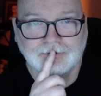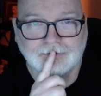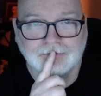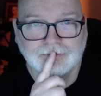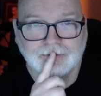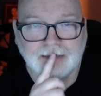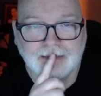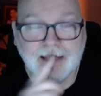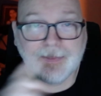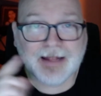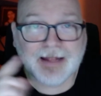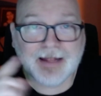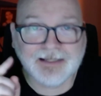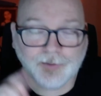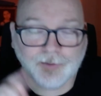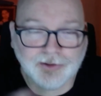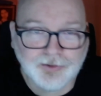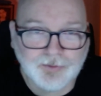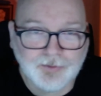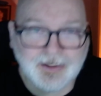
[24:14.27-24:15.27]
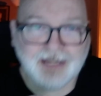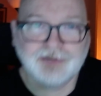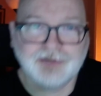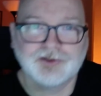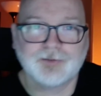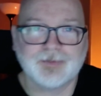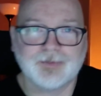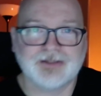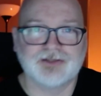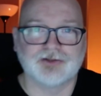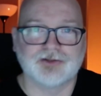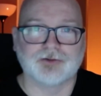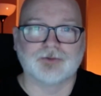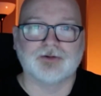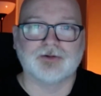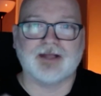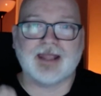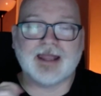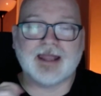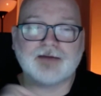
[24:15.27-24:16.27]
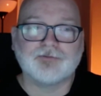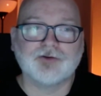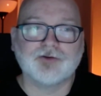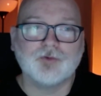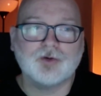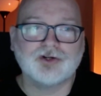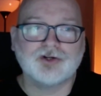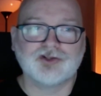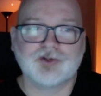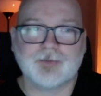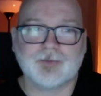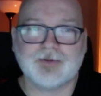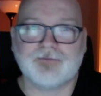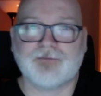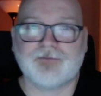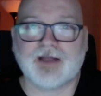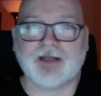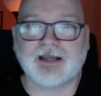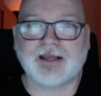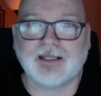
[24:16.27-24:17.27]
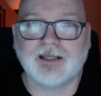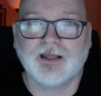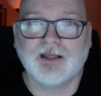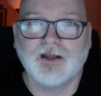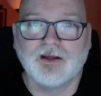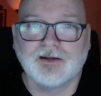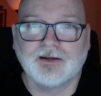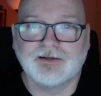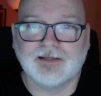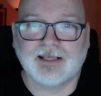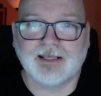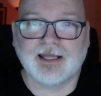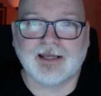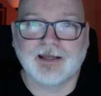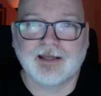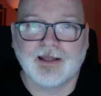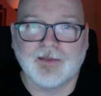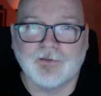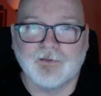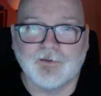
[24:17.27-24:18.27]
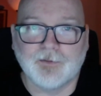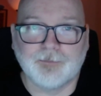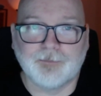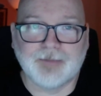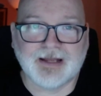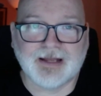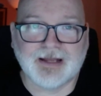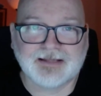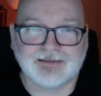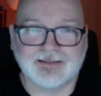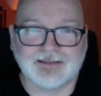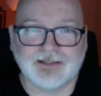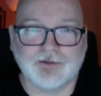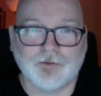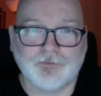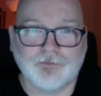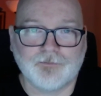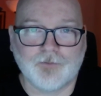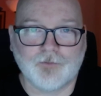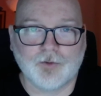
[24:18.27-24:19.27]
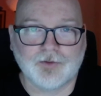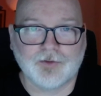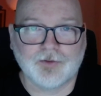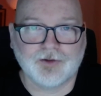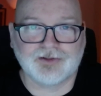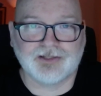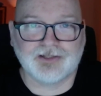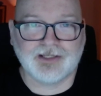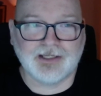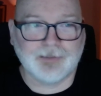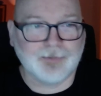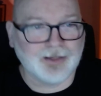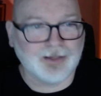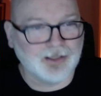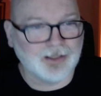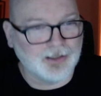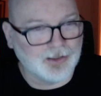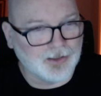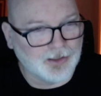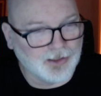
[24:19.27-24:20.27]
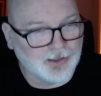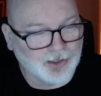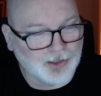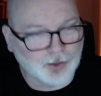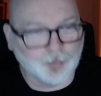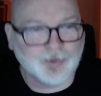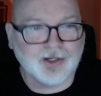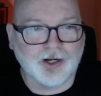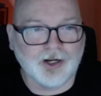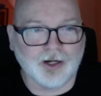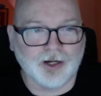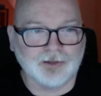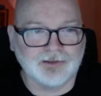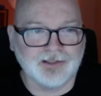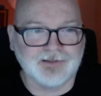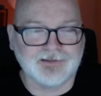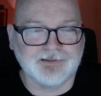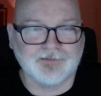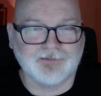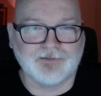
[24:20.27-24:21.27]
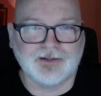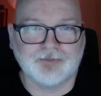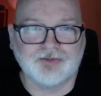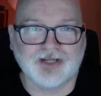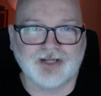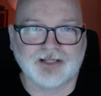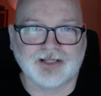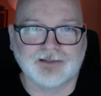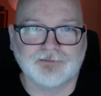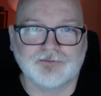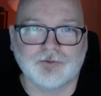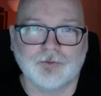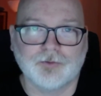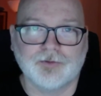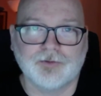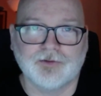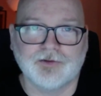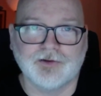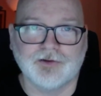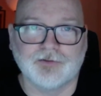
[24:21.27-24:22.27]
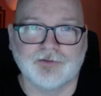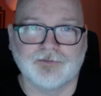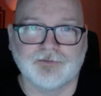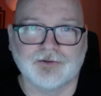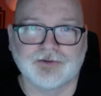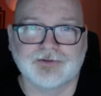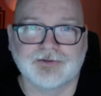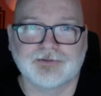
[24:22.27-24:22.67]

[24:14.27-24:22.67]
And that's what you guys should be too. Everyone should be fighting to get the best deal for their team, irregardless of the objective truth of the universe.